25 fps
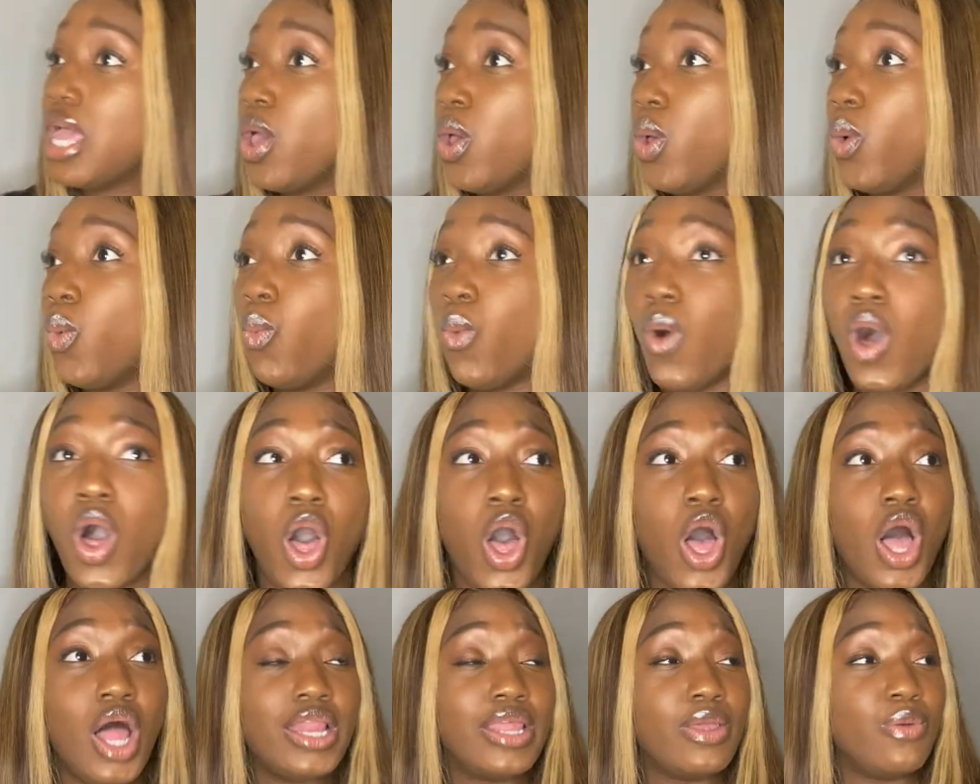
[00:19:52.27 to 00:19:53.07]

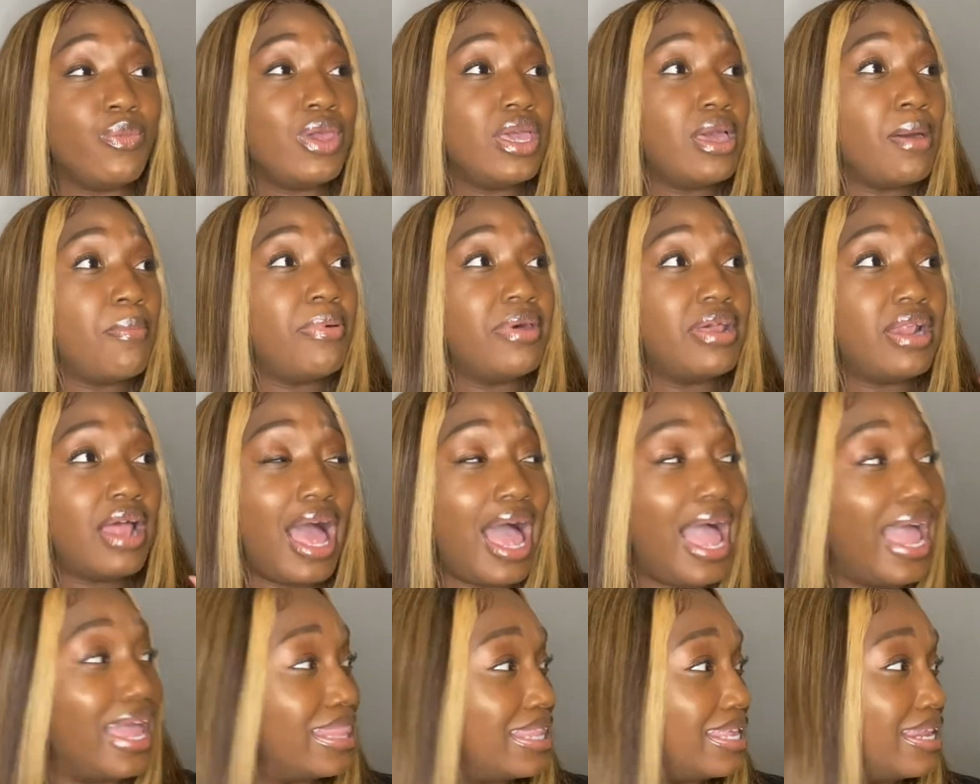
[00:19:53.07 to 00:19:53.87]
wall and we could put an
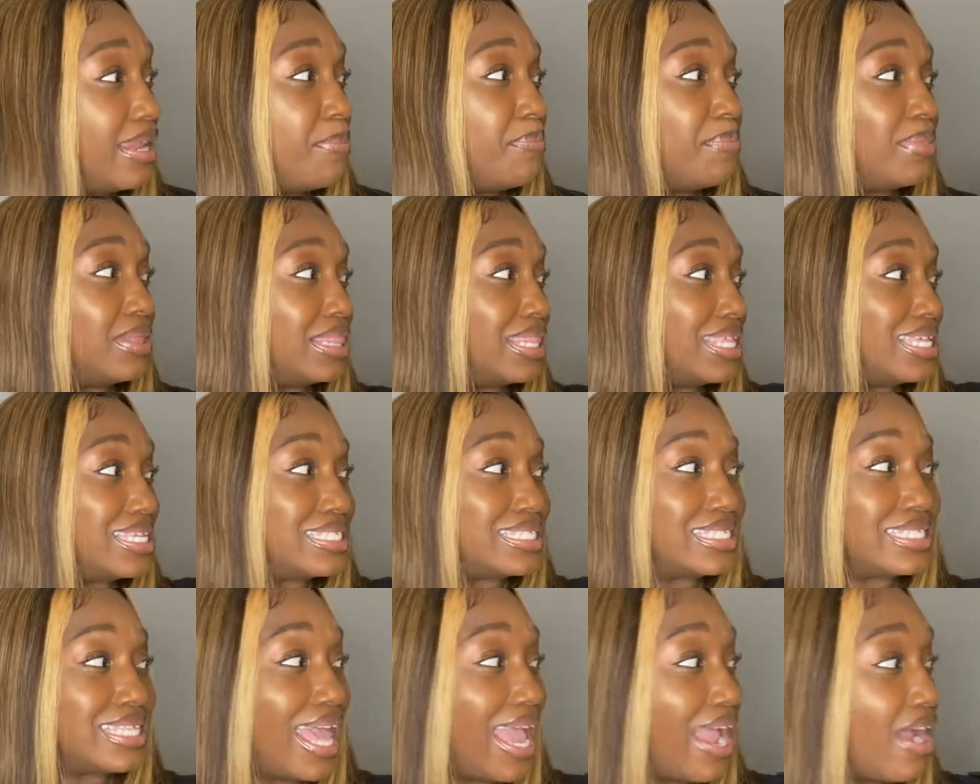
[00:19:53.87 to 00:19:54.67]
island up in this
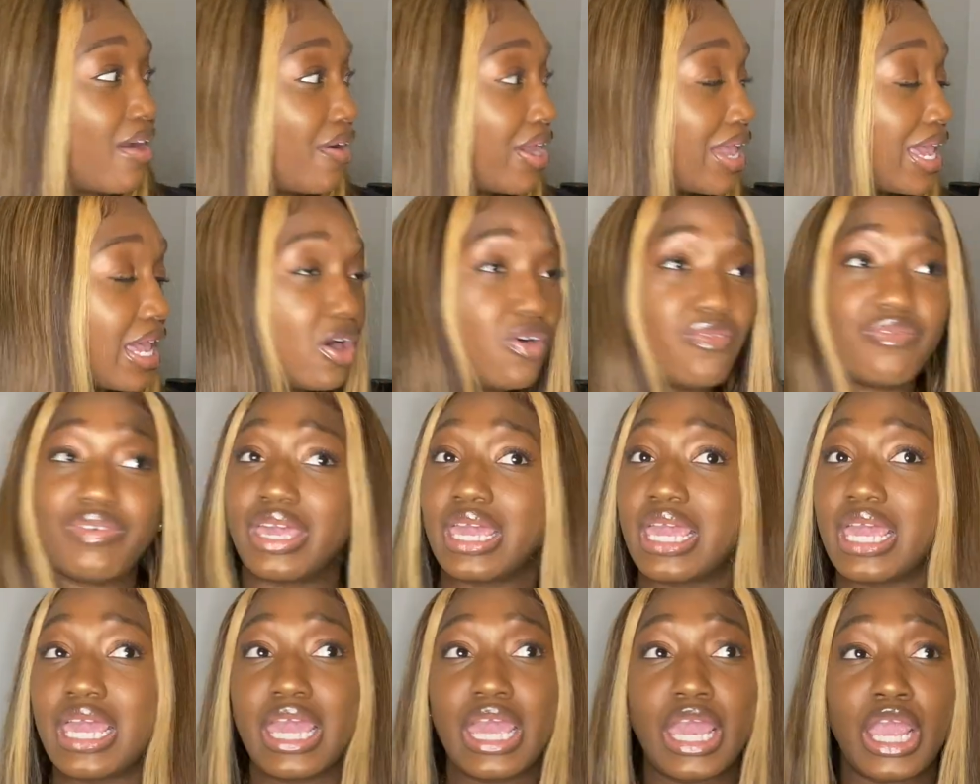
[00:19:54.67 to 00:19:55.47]
area over
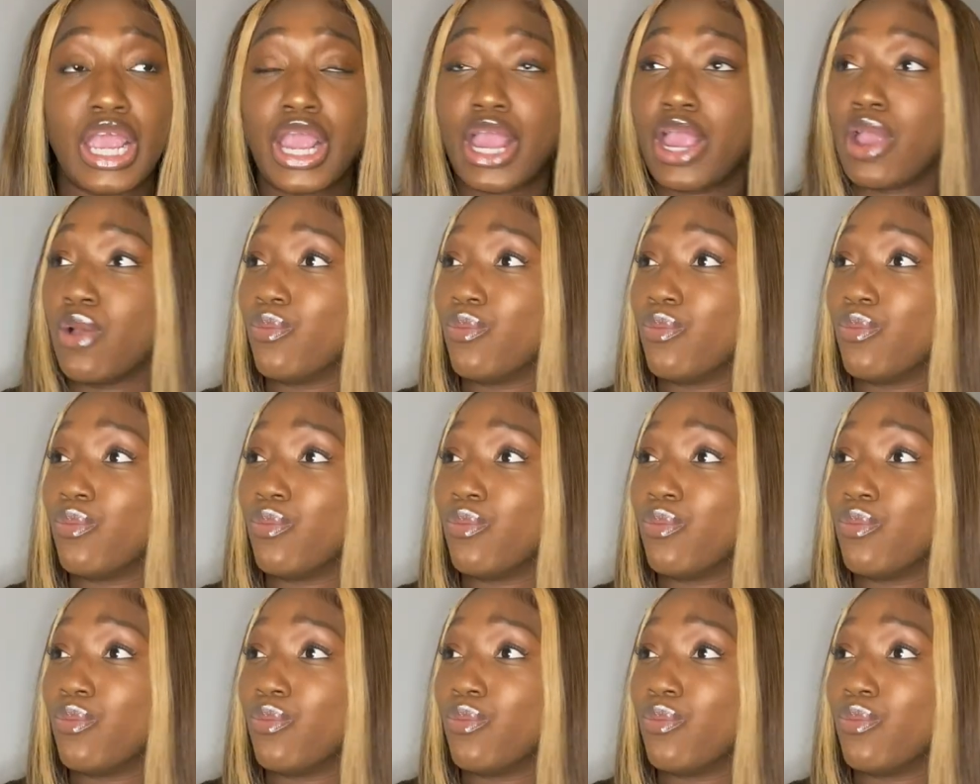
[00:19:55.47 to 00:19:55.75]
here.